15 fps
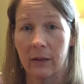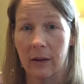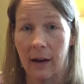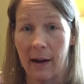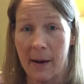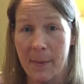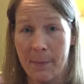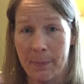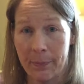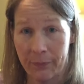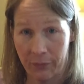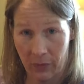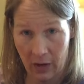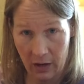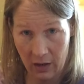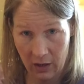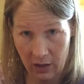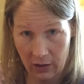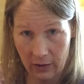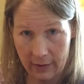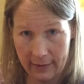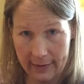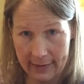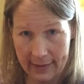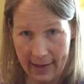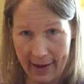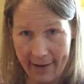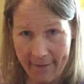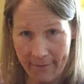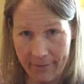okay? You see
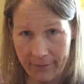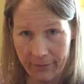that?